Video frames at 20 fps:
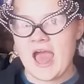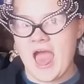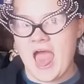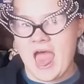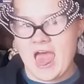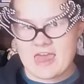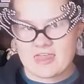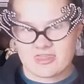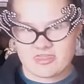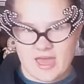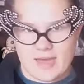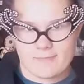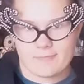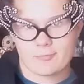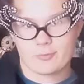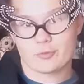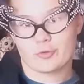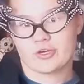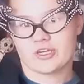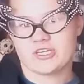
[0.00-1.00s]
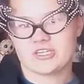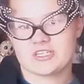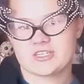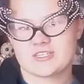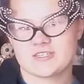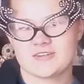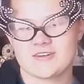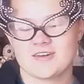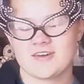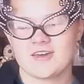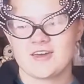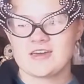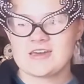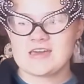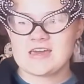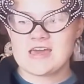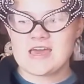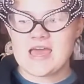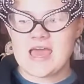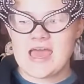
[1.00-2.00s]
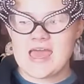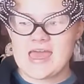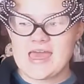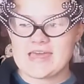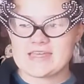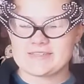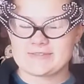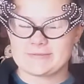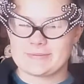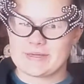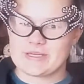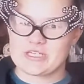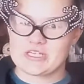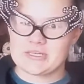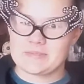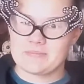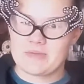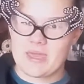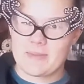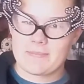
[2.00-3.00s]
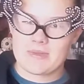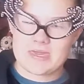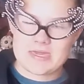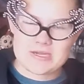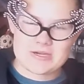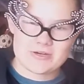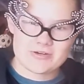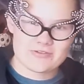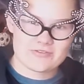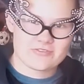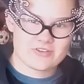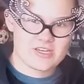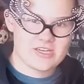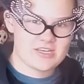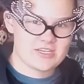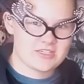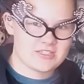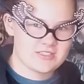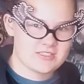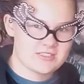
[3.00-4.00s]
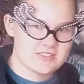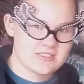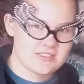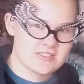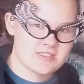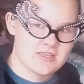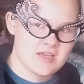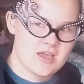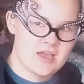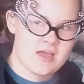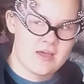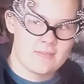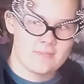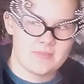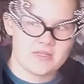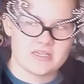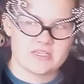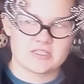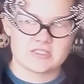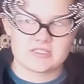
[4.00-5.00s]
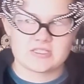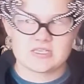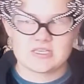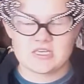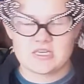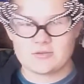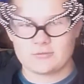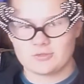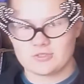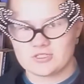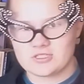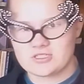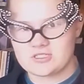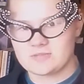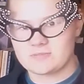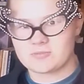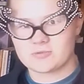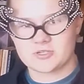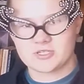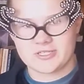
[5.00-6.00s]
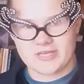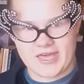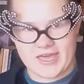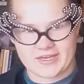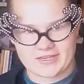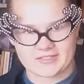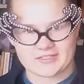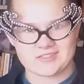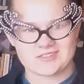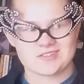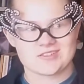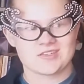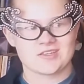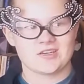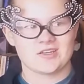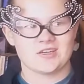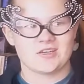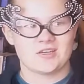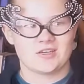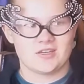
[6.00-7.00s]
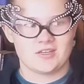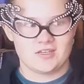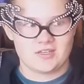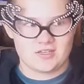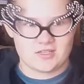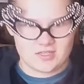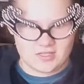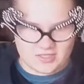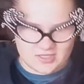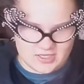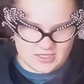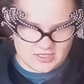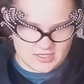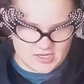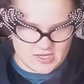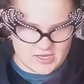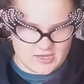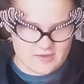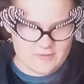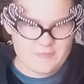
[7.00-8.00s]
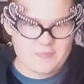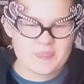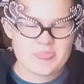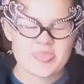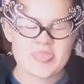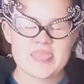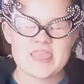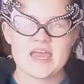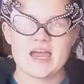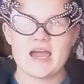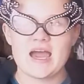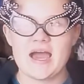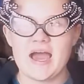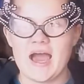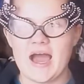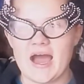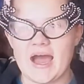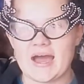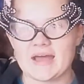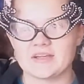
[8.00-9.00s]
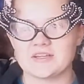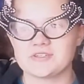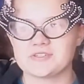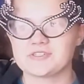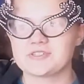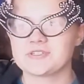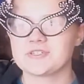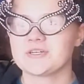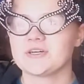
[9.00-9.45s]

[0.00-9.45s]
at that point, especially maybe Credence, because he wants to protect Nagini, and